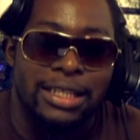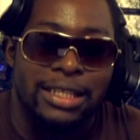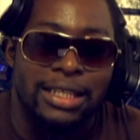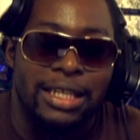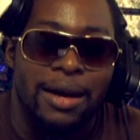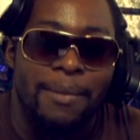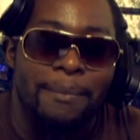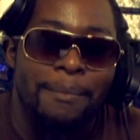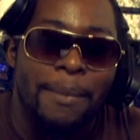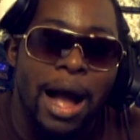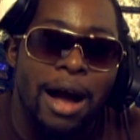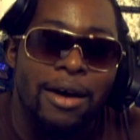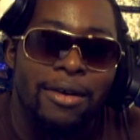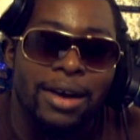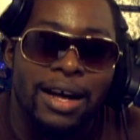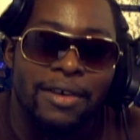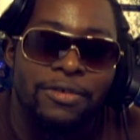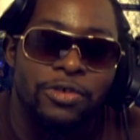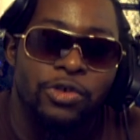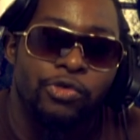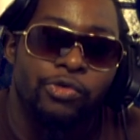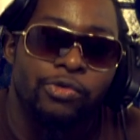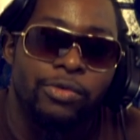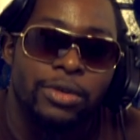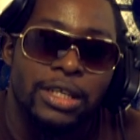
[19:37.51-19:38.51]
the amount
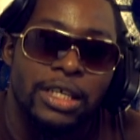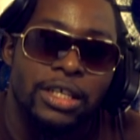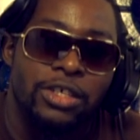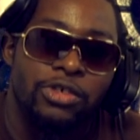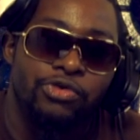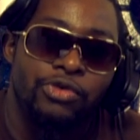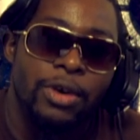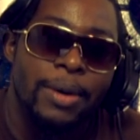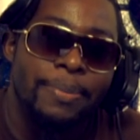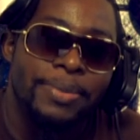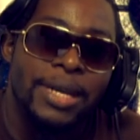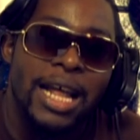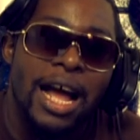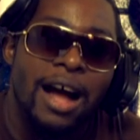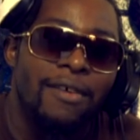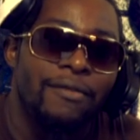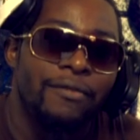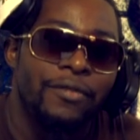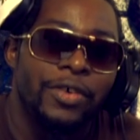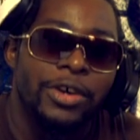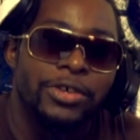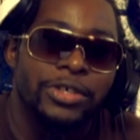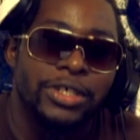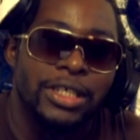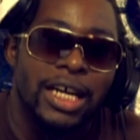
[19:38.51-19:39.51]
of the stripped down
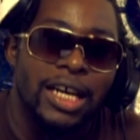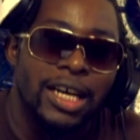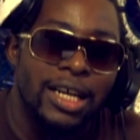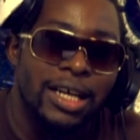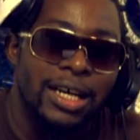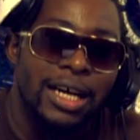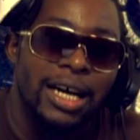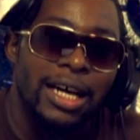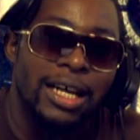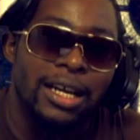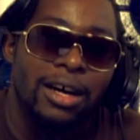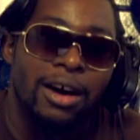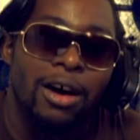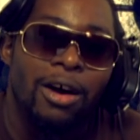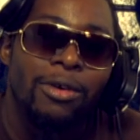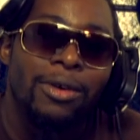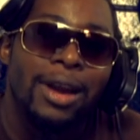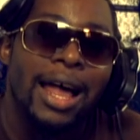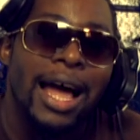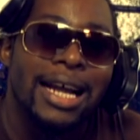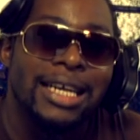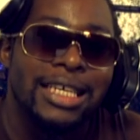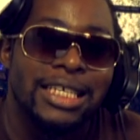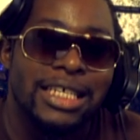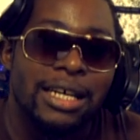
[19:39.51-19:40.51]
version of the
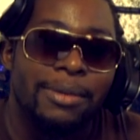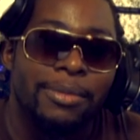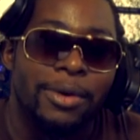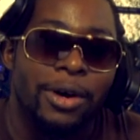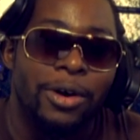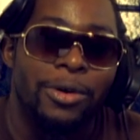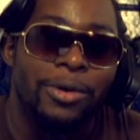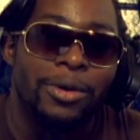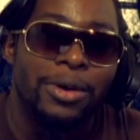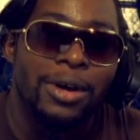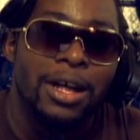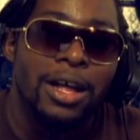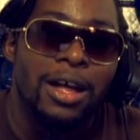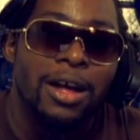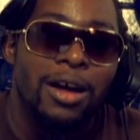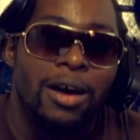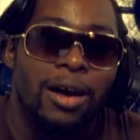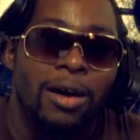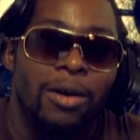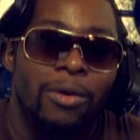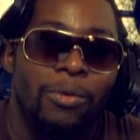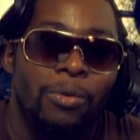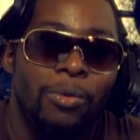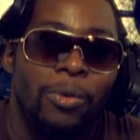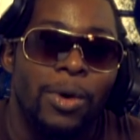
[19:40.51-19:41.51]
online demo
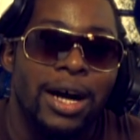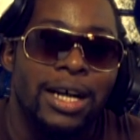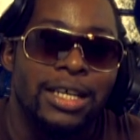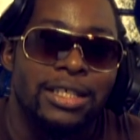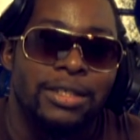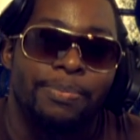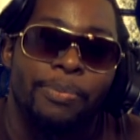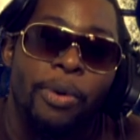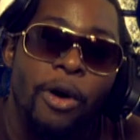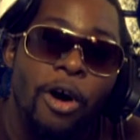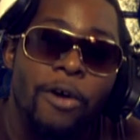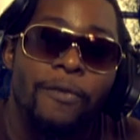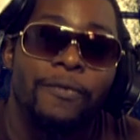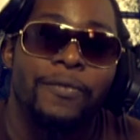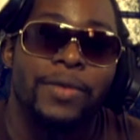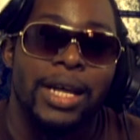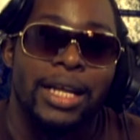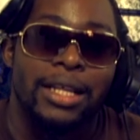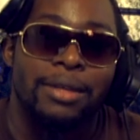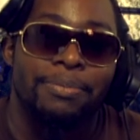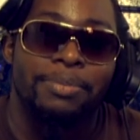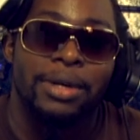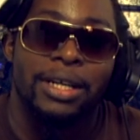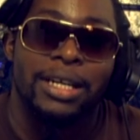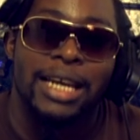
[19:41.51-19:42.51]
was
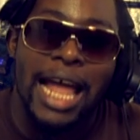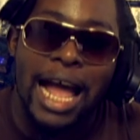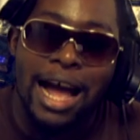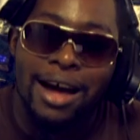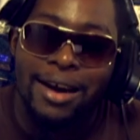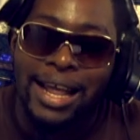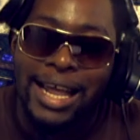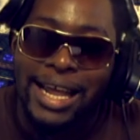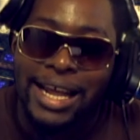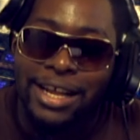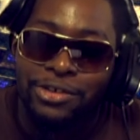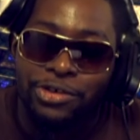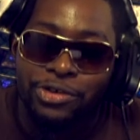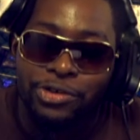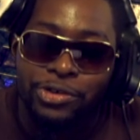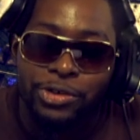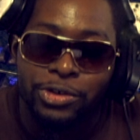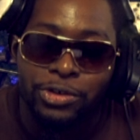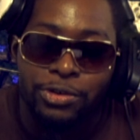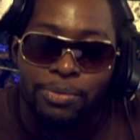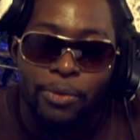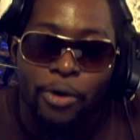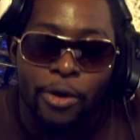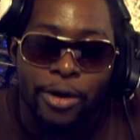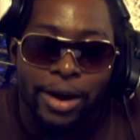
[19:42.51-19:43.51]
perfect, but now they
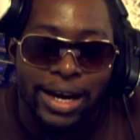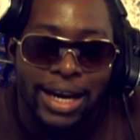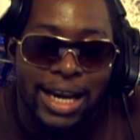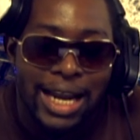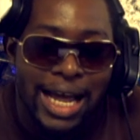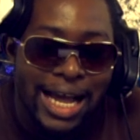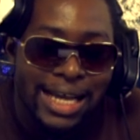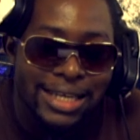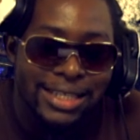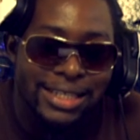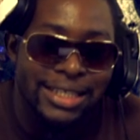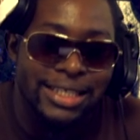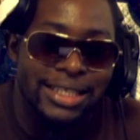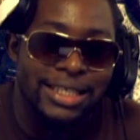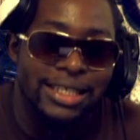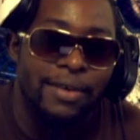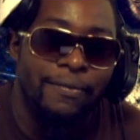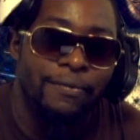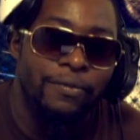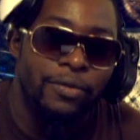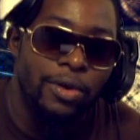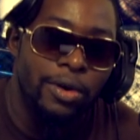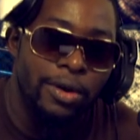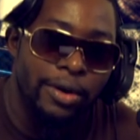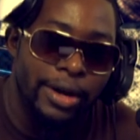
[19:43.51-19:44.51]
introduced more classes in the
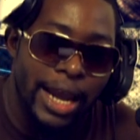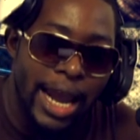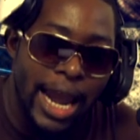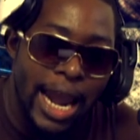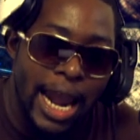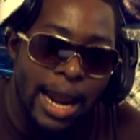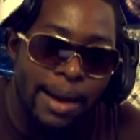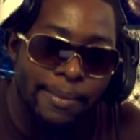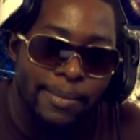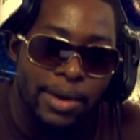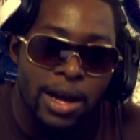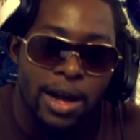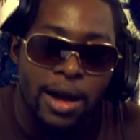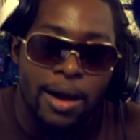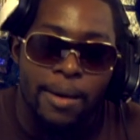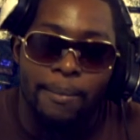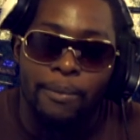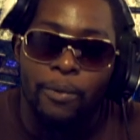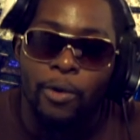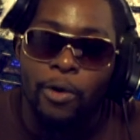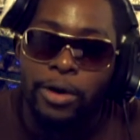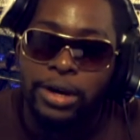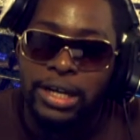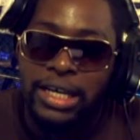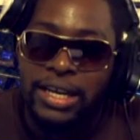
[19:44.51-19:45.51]
full game,
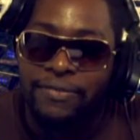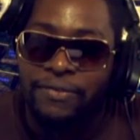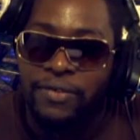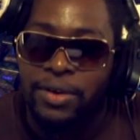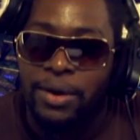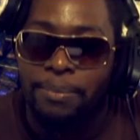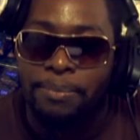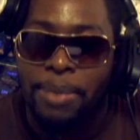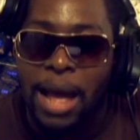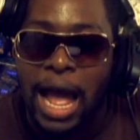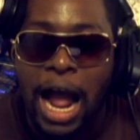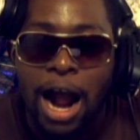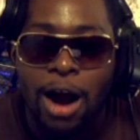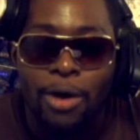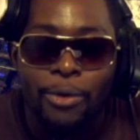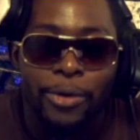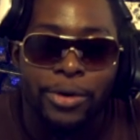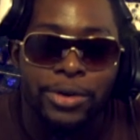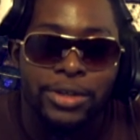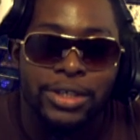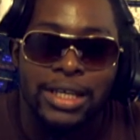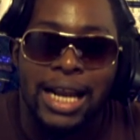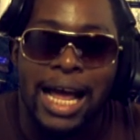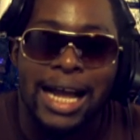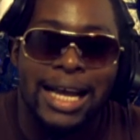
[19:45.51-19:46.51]
more different
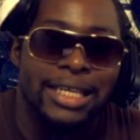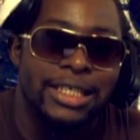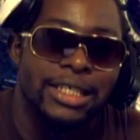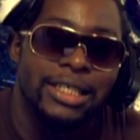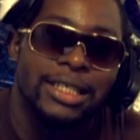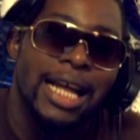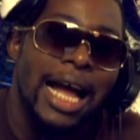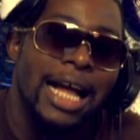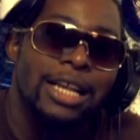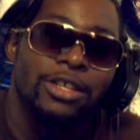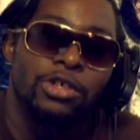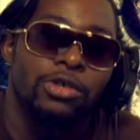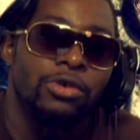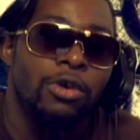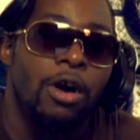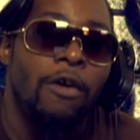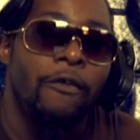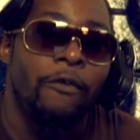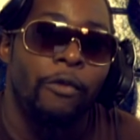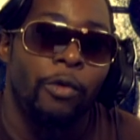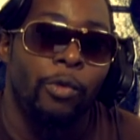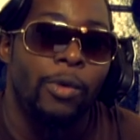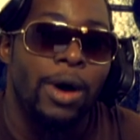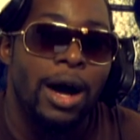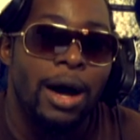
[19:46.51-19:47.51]
powers. Like it just got too
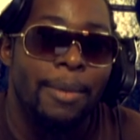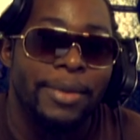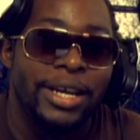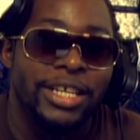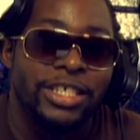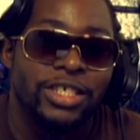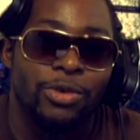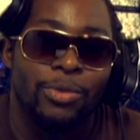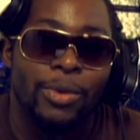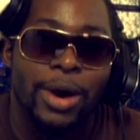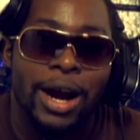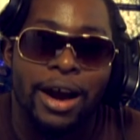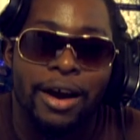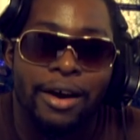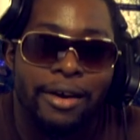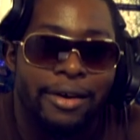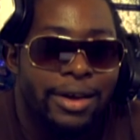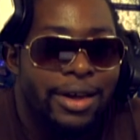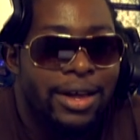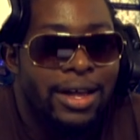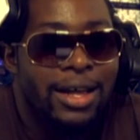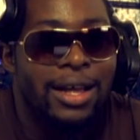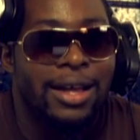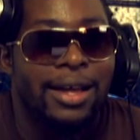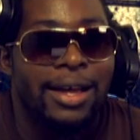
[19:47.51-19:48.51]
overwhelming to where
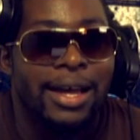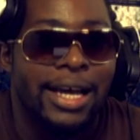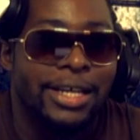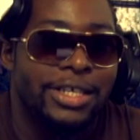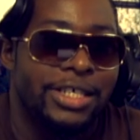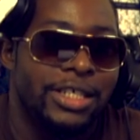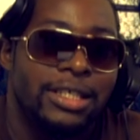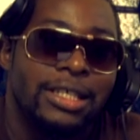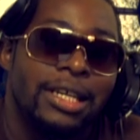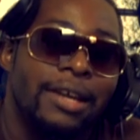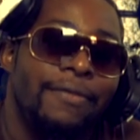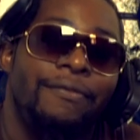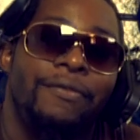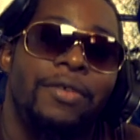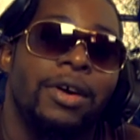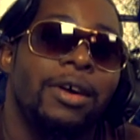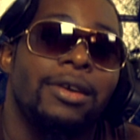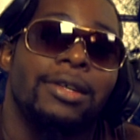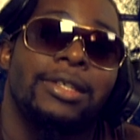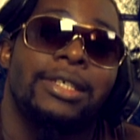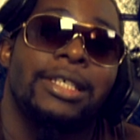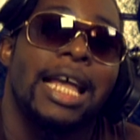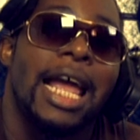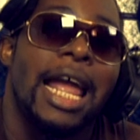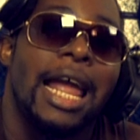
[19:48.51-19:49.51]
it just didn't feel
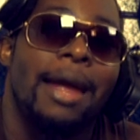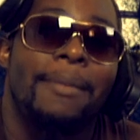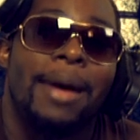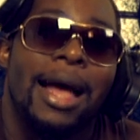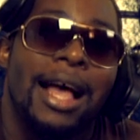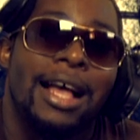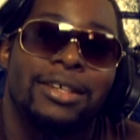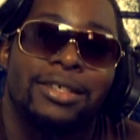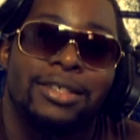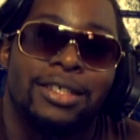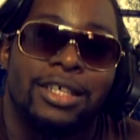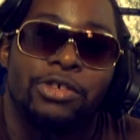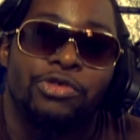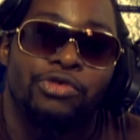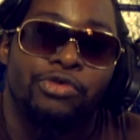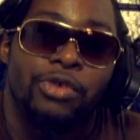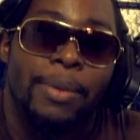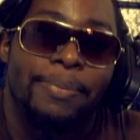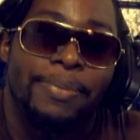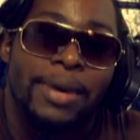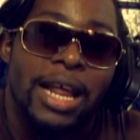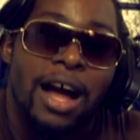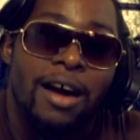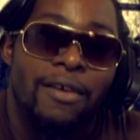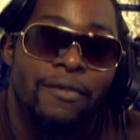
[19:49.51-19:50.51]
the same as the
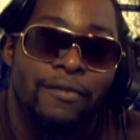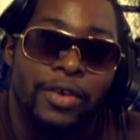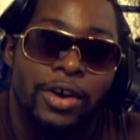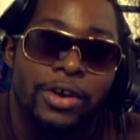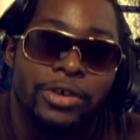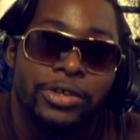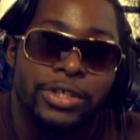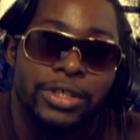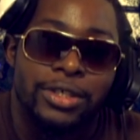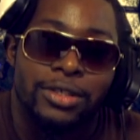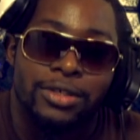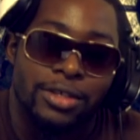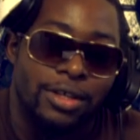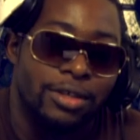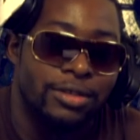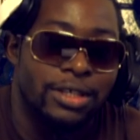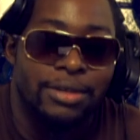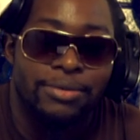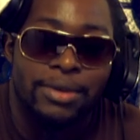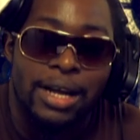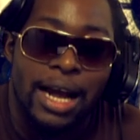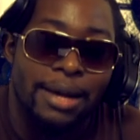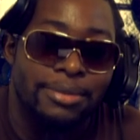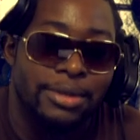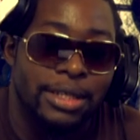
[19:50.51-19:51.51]
stripped down version. So
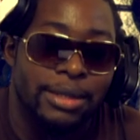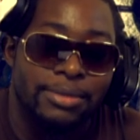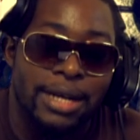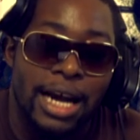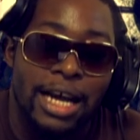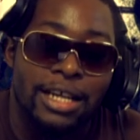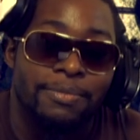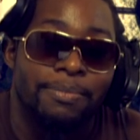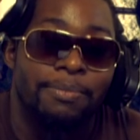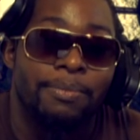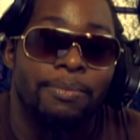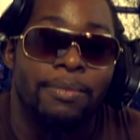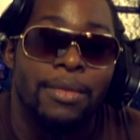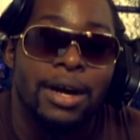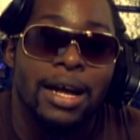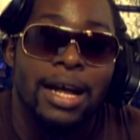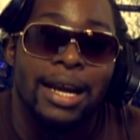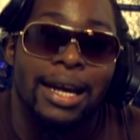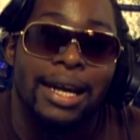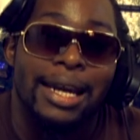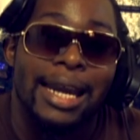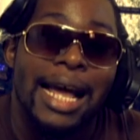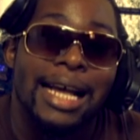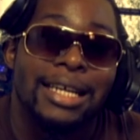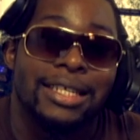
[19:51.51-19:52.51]
sometimes
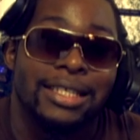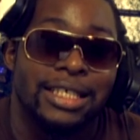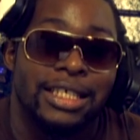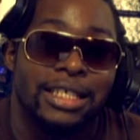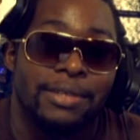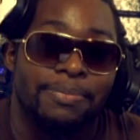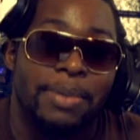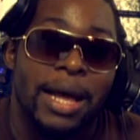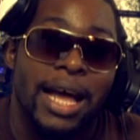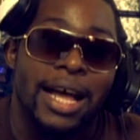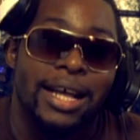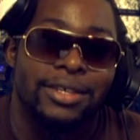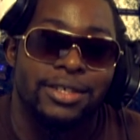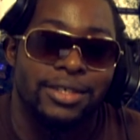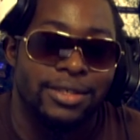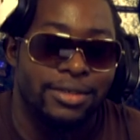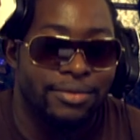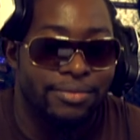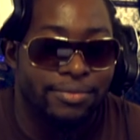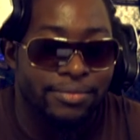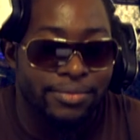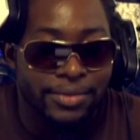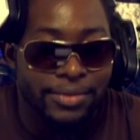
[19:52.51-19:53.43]
less is best